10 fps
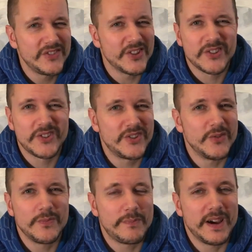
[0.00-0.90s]
just
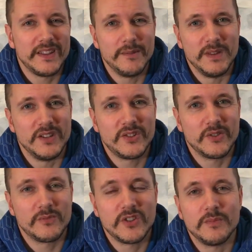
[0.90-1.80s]
don't buy the mini
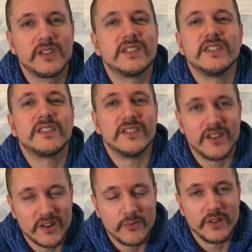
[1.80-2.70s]
sewing machine because it's
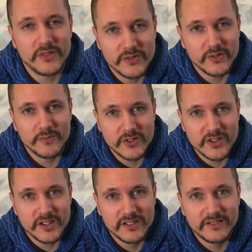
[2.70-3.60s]
not a real sewing
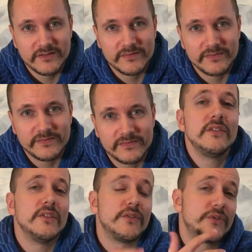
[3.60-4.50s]
machine.
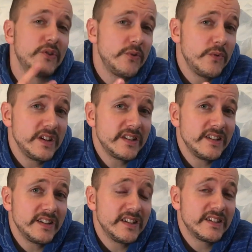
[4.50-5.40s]
The third
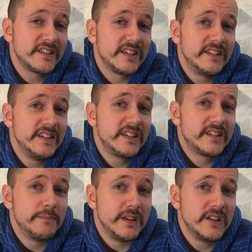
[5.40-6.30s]
reason is that
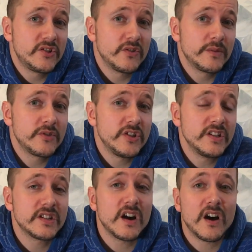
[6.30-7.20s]
these mini sewing
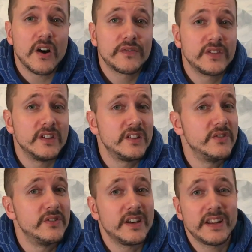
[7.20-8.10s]
machines often do
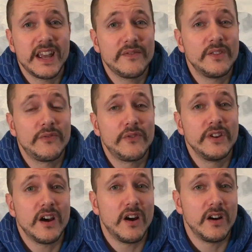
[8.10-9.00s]
not have the
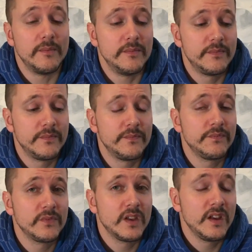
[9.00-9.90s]
free arm.
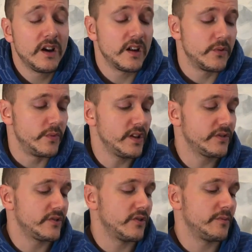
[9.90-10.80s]
On a real
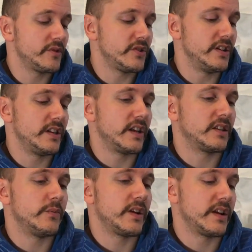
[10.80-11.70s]
sewing machine like
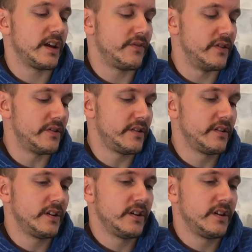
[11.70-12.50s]
the one I have here,